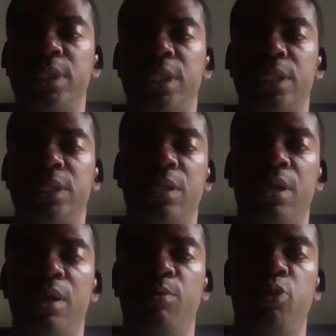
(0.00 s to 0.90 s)
assists
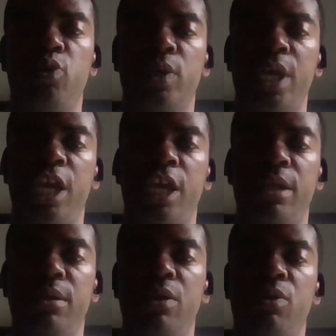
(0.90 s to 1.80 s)
per
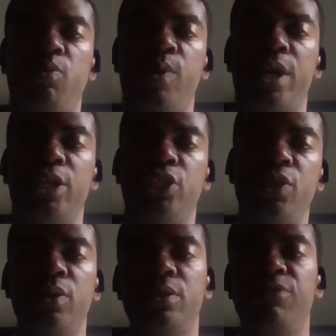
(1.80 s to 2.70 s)
game, while
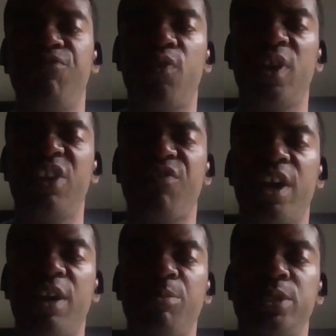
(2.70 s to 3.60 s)
shooting
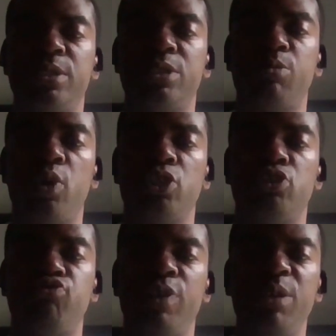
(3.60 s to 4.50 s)

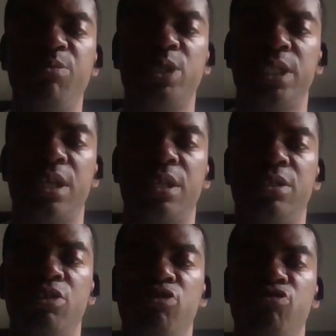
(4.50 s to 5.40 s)
45.3%
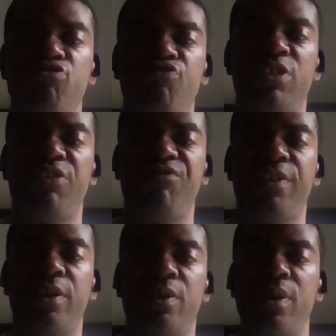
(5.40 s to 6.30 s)
from the
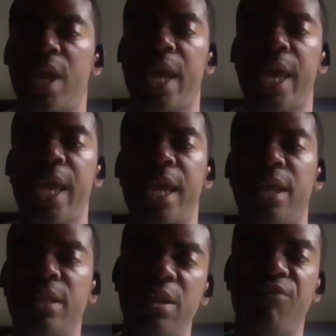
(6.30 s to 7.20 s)
field
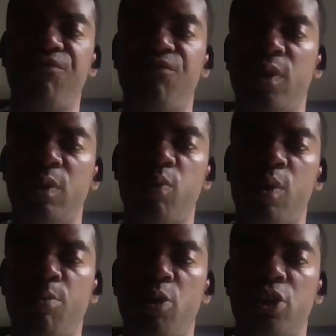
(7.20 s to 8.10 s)
and
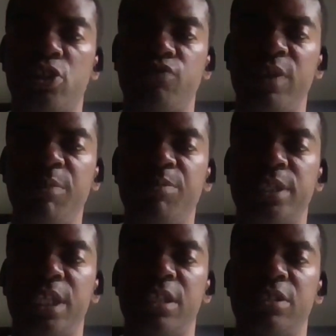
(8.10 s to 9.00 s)

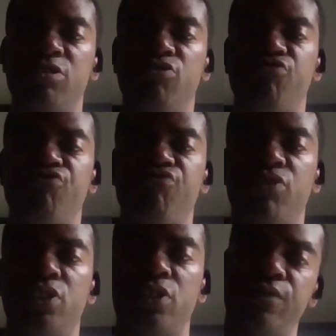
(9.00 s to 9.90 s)
41.3%
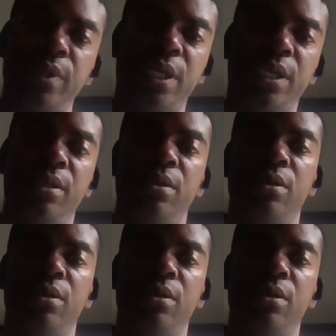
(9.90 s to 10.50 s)
from the three.